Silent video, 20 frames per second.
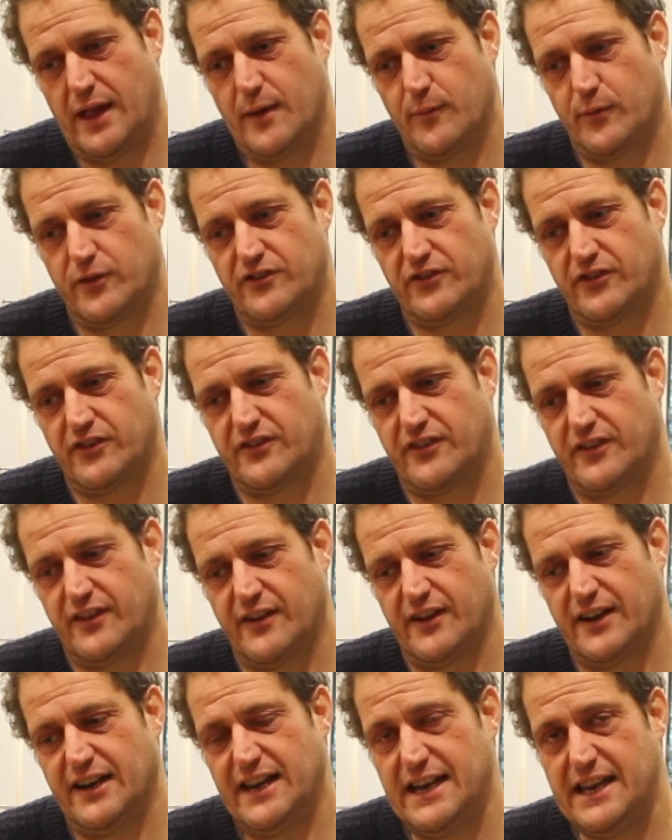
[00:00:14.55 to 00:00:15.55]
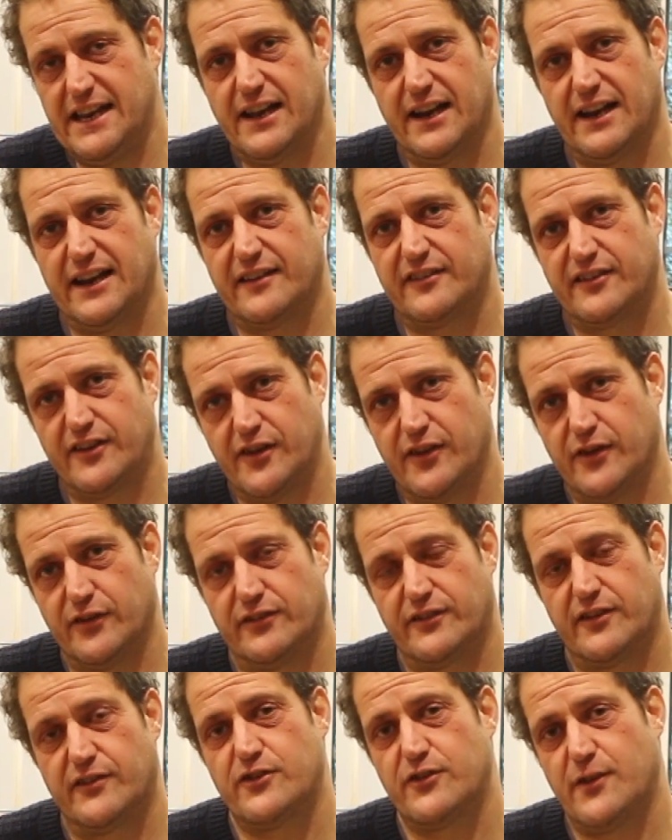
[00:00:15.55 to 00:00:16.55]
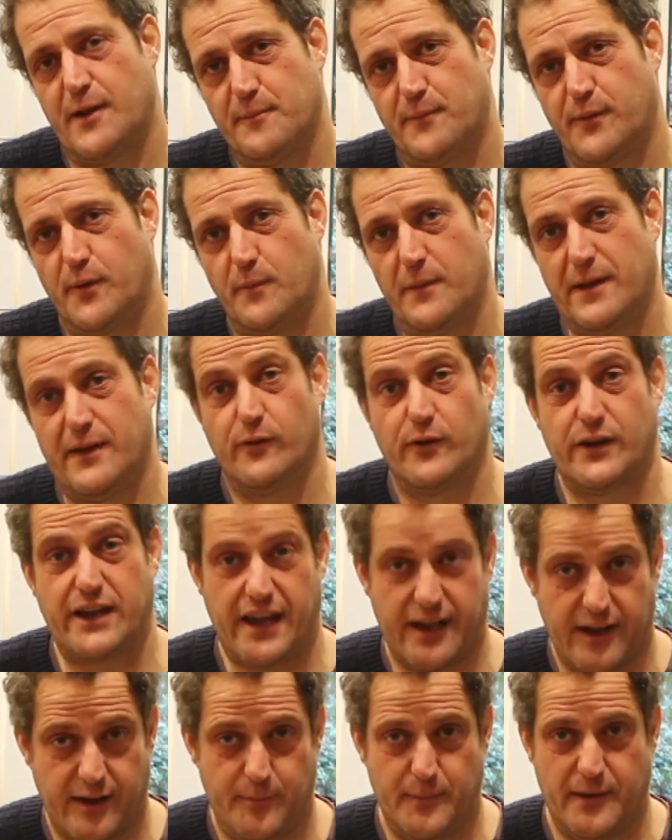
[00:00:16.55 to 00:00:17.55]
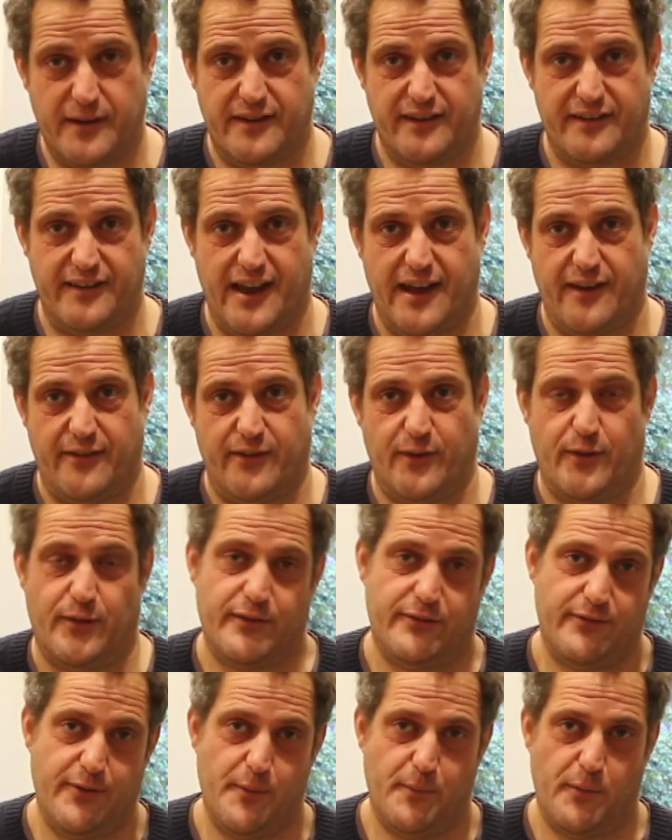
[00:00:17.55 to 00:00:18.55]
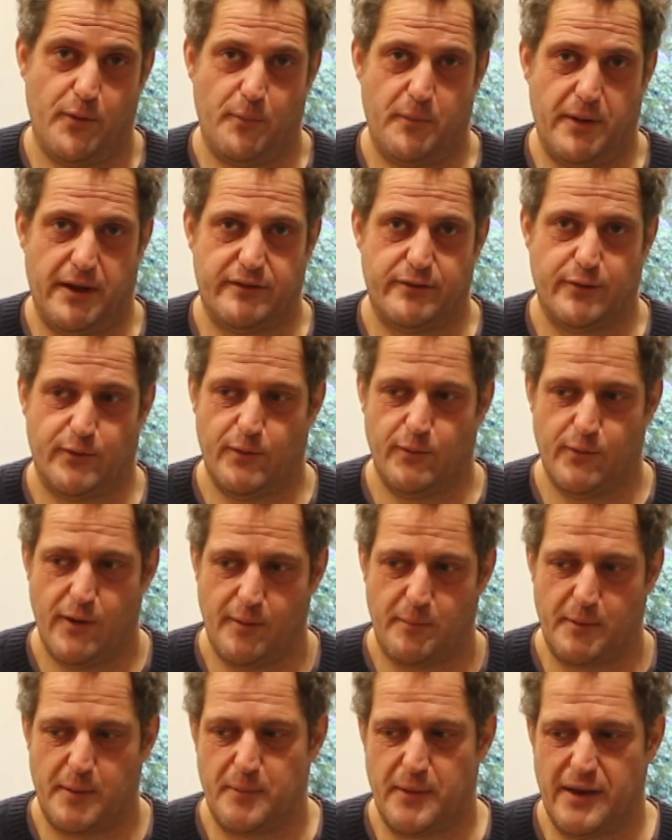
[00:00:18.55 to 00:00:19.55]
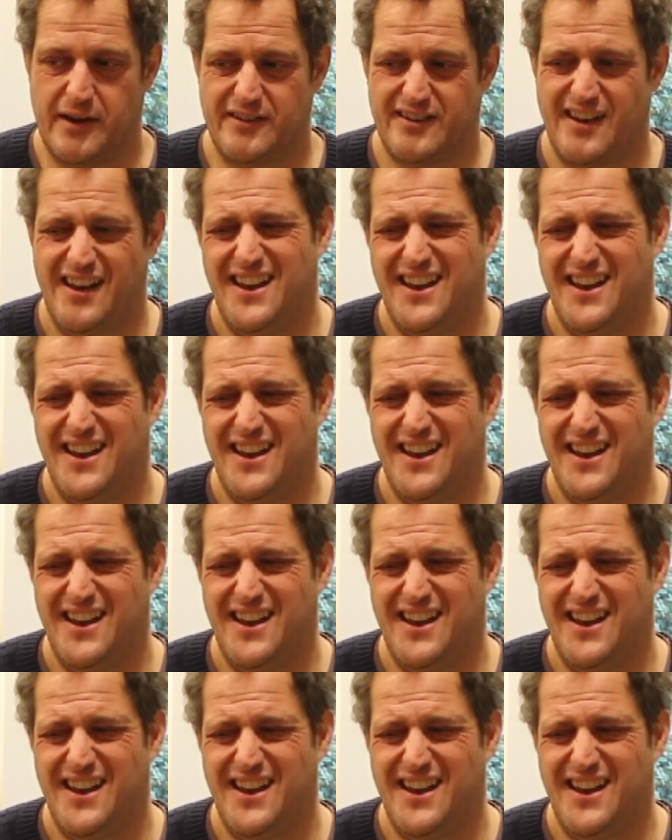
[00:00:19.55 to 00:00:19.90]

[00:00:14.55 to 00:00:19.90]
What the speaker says: it was just a legal excuse to trample me or kick me to death on the football pitch or the rugby pitch.